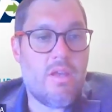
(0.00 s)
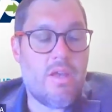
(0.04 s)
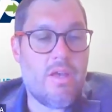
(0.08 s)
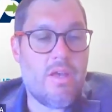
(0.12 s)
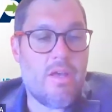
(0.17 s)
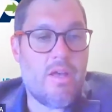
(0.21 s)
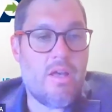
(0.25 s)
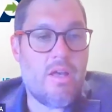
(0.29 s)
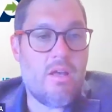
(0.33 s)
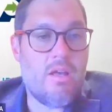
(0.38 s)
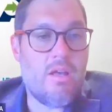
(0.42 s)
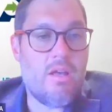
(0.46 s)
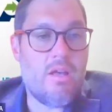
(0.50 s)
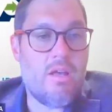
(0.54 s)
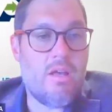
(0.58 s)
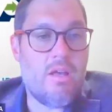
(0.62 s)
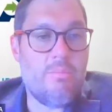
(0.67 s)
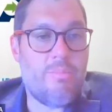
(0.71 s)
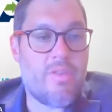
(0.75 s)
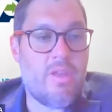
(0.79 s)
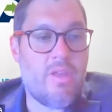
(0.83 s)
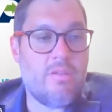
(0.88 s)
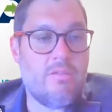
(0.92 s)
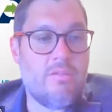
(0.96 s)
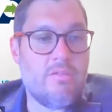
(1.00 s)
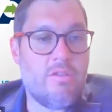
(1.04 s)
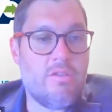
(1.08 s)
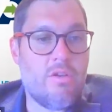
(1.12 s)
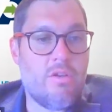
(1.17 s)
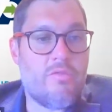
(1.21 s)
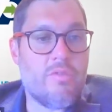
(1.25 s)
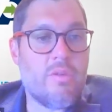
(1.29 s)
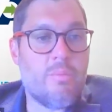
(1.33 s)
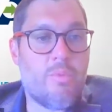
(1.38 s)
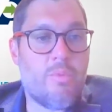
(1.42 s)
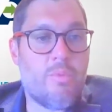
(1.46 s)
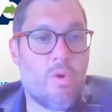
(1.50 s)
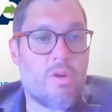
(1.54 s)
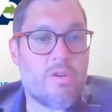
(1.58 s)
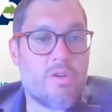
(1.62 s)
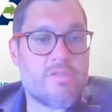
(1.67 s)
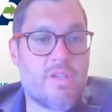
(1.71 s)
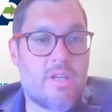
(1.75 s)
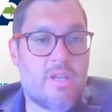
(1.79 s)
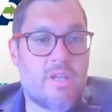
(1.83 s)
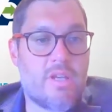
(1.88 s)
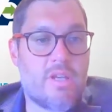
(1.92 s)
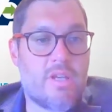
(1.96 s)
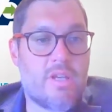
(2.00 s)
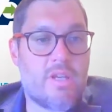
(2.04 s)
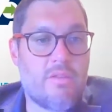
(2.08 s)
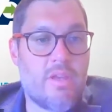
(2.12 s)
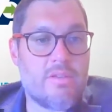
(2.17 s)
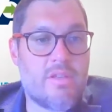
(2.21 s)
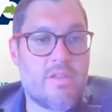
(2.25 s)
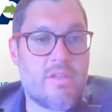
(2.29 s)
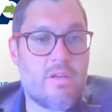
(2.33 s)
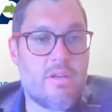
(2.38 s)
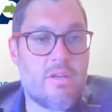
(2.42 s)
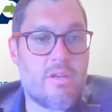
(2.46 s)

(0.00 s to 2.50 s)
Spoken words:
But then, from the broker side of things,